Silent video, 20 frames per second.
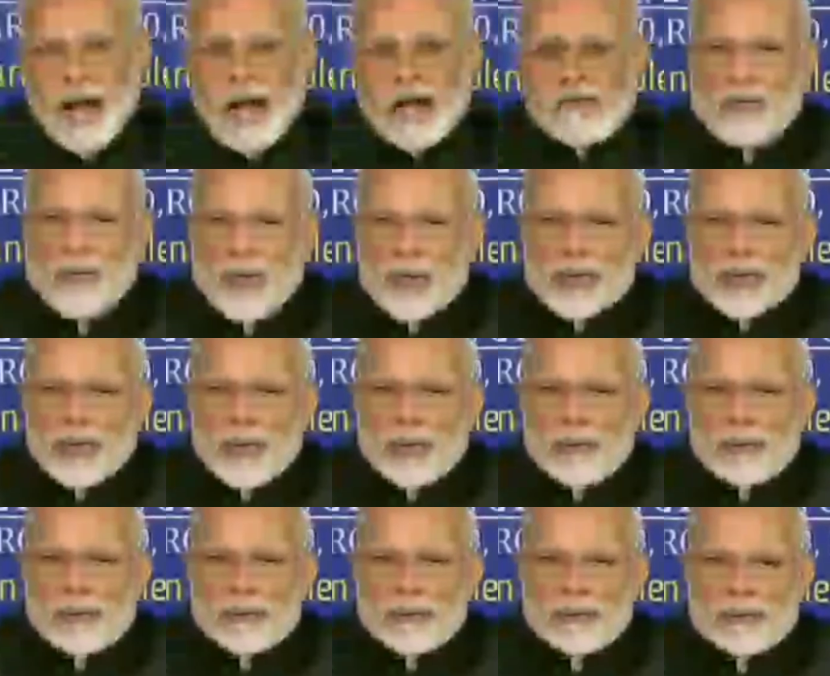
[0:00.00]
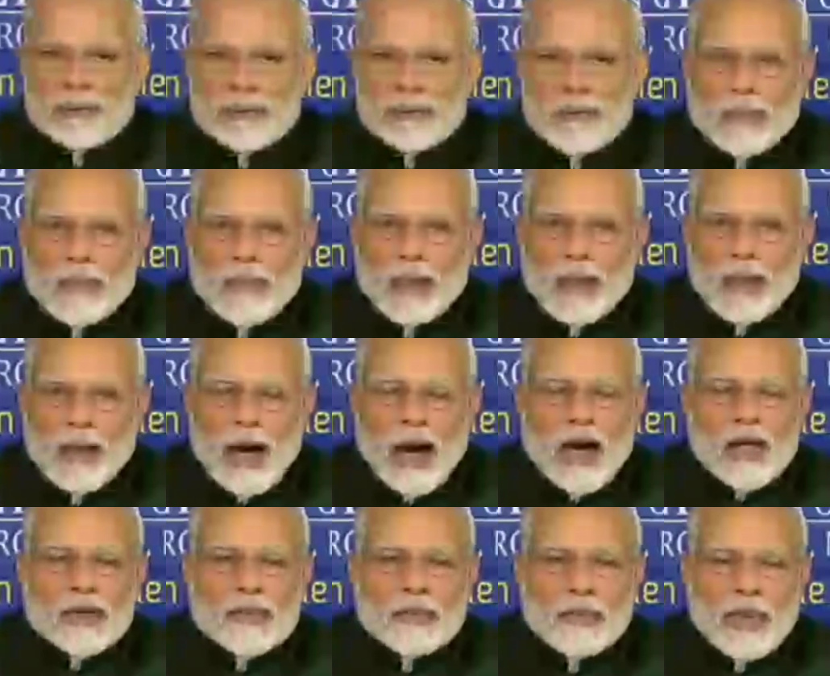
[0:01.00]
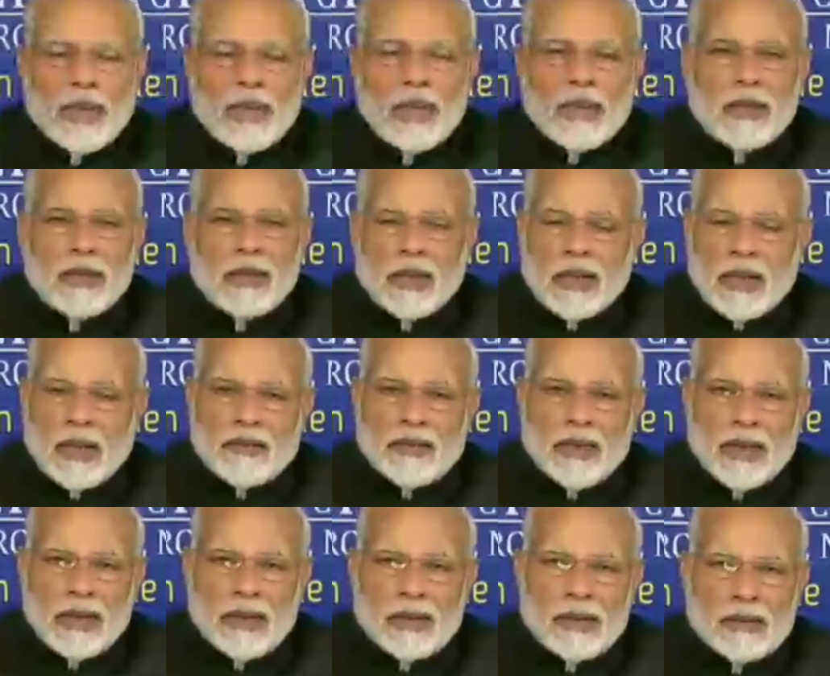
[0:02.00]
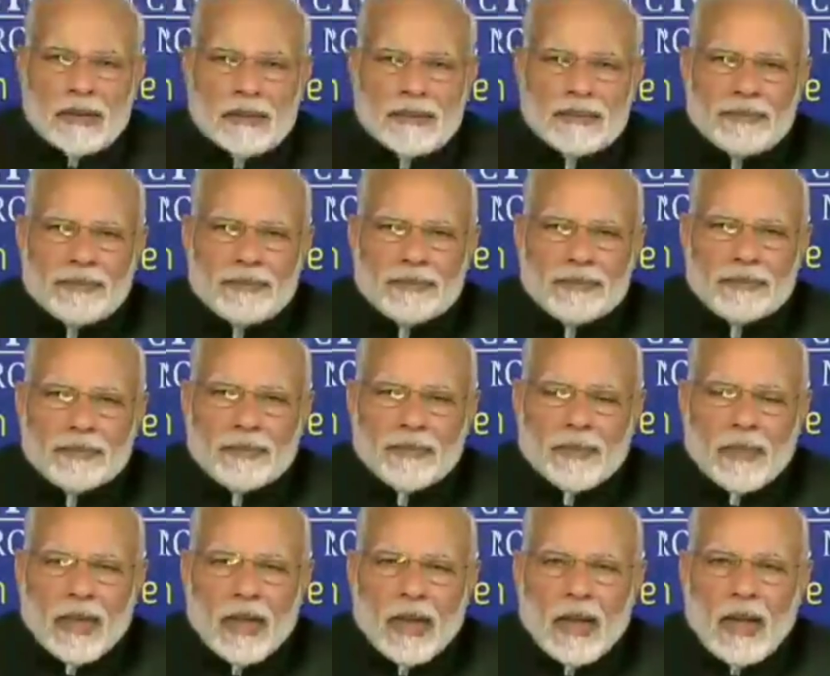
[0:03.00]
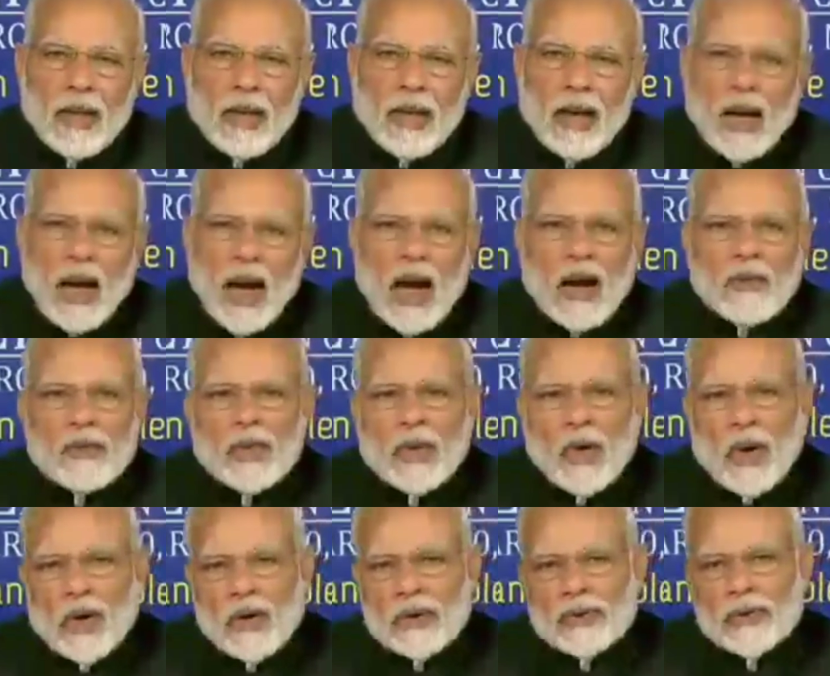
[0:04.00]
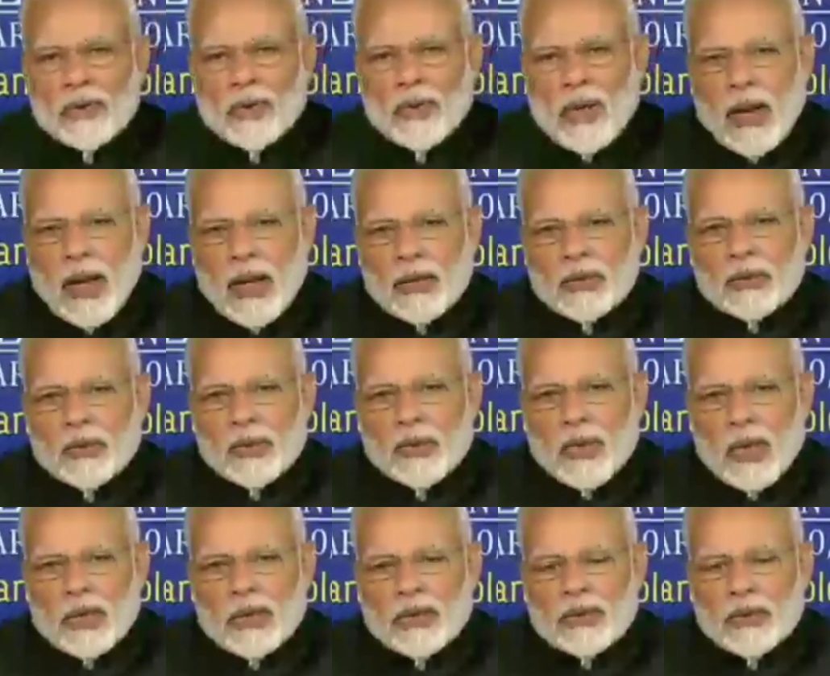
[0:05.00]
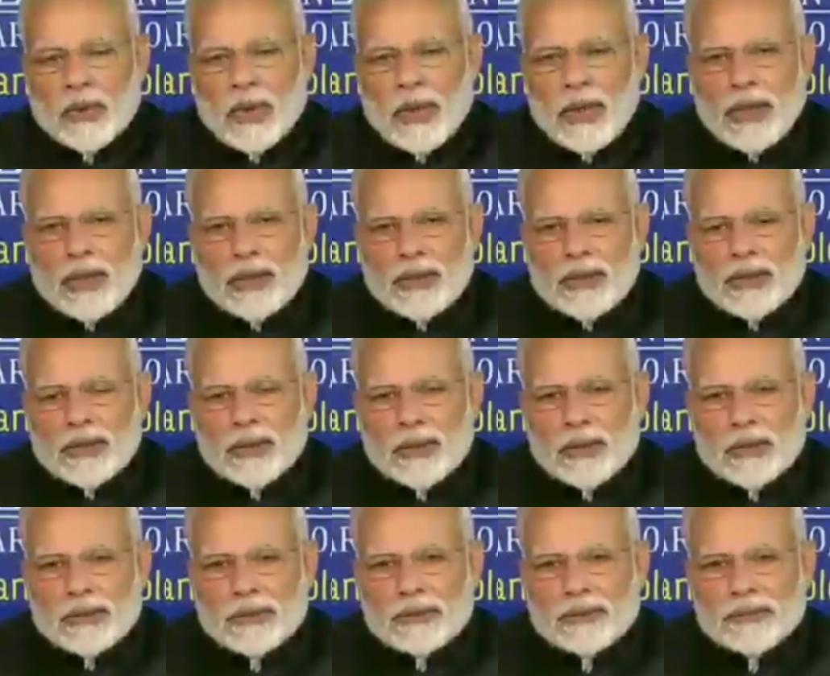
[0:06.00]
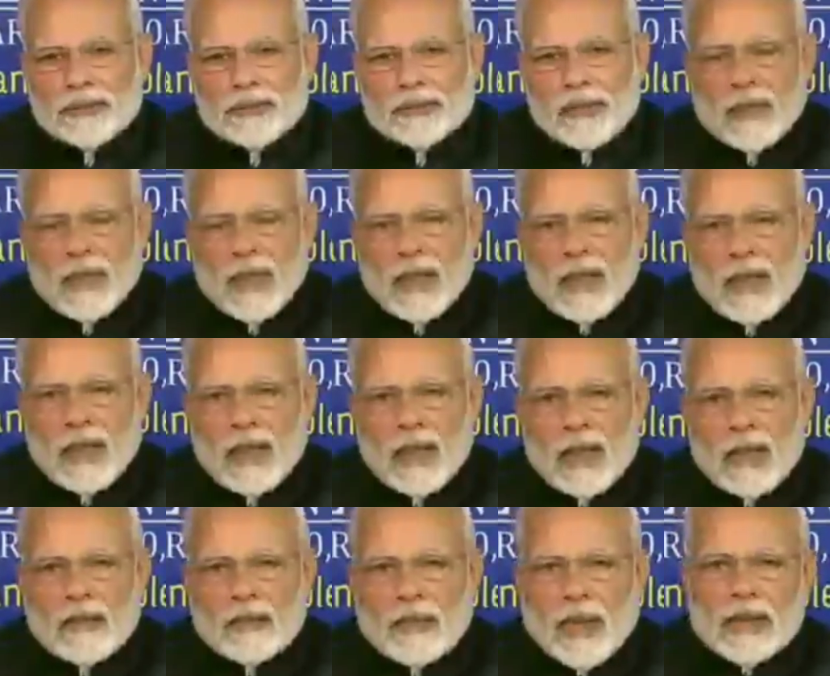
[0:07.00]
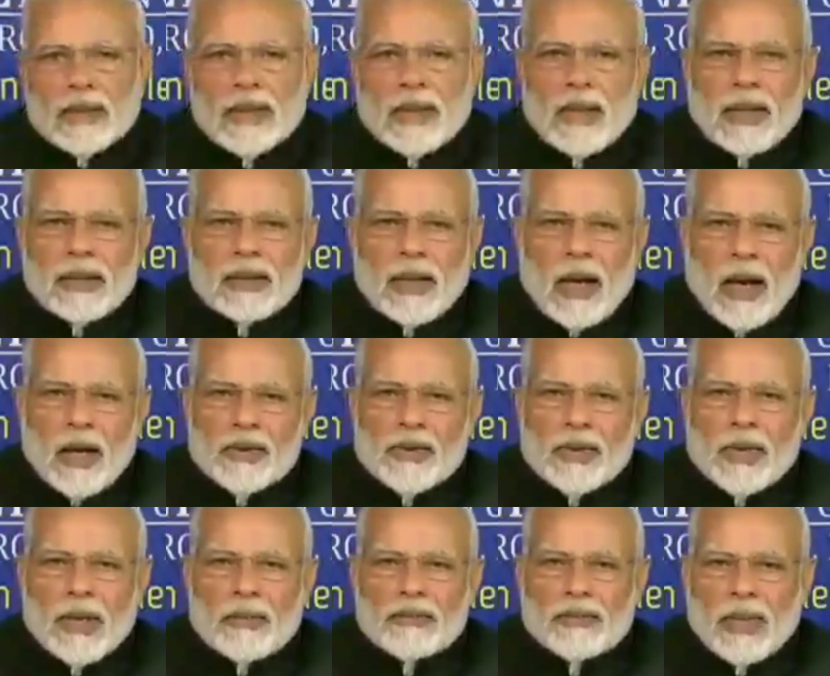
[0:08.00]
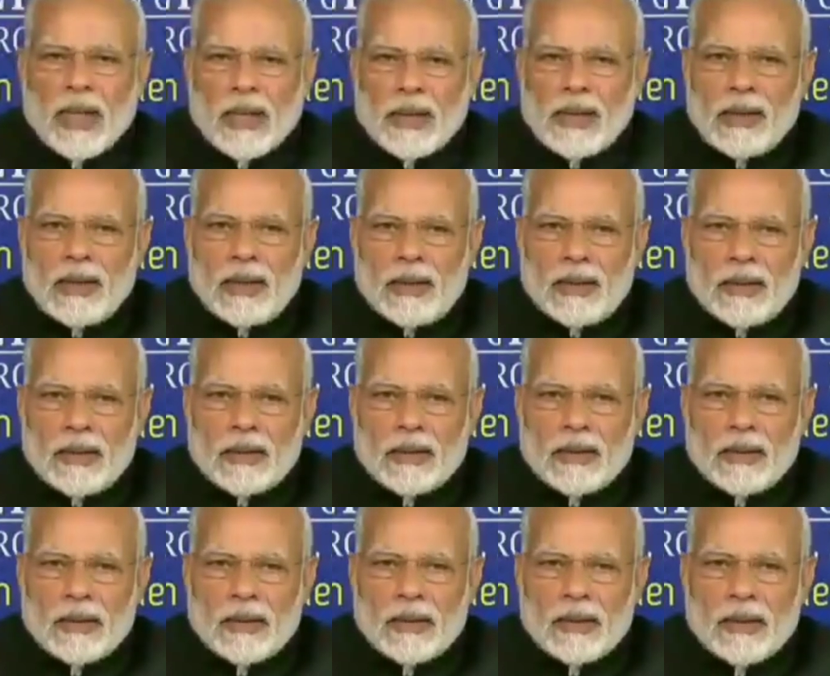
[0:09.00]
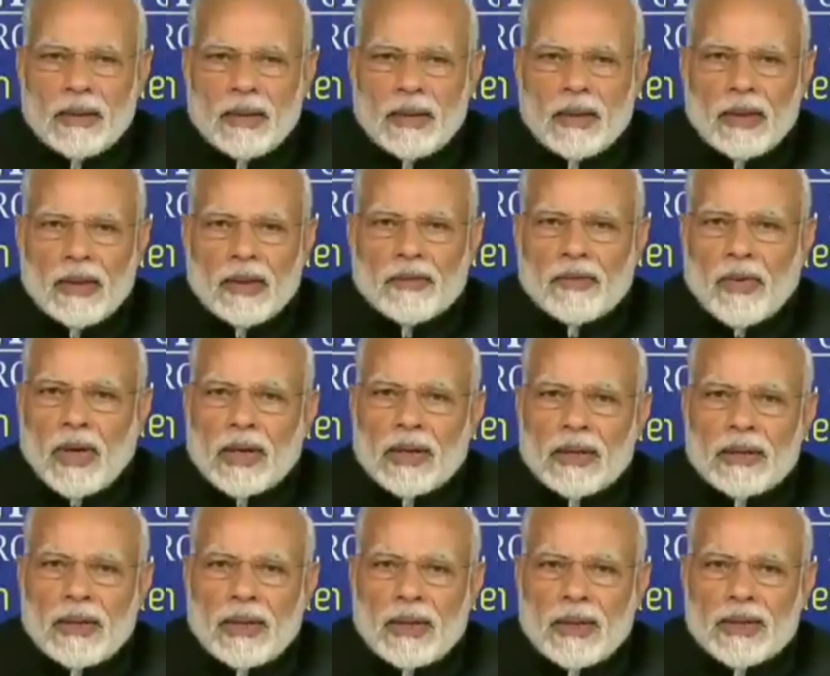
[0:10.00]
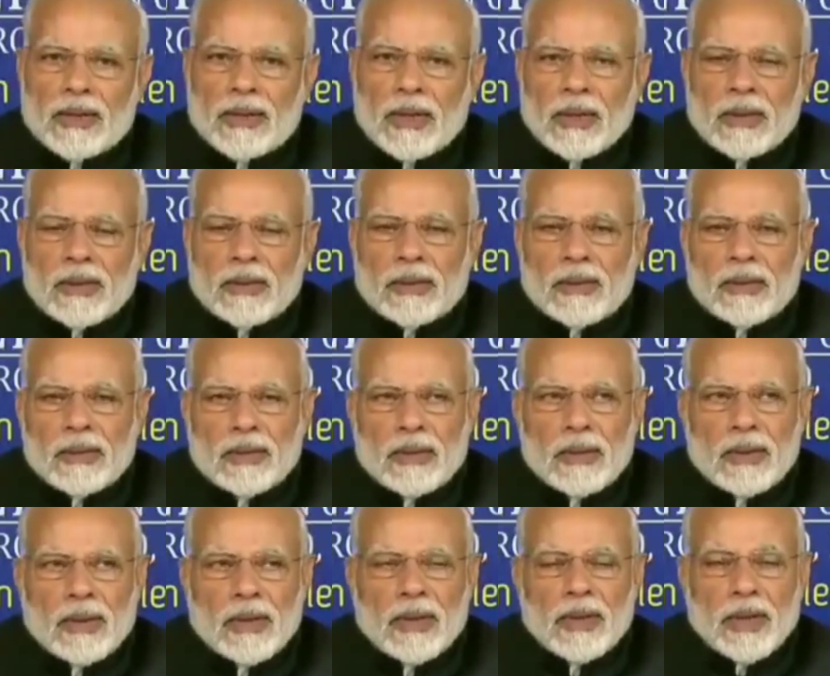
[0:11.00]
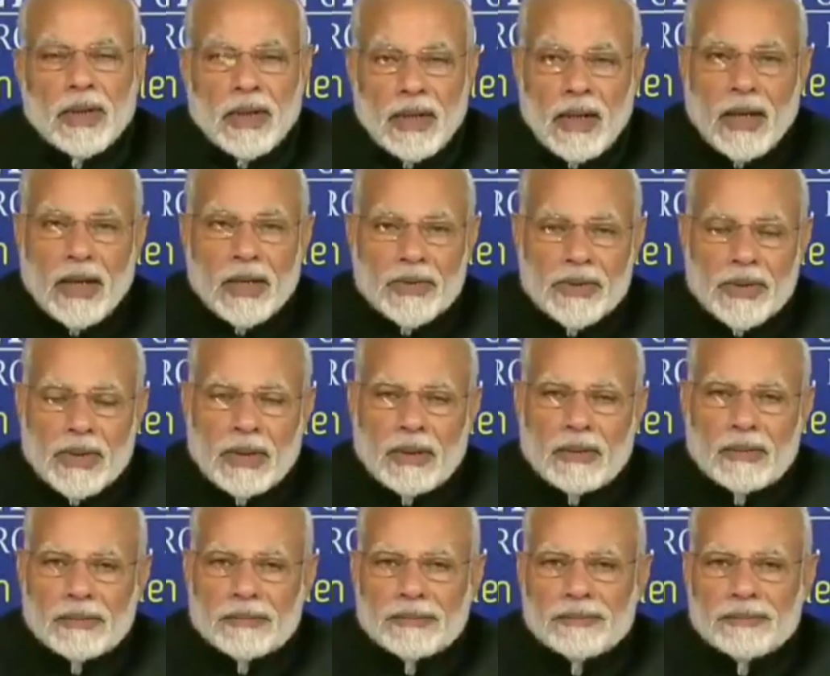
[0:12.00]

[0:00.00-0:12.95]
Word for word: I wish him a speedy recovery. I would also like to congratulate President Ashraf Ghani for his recent re-election.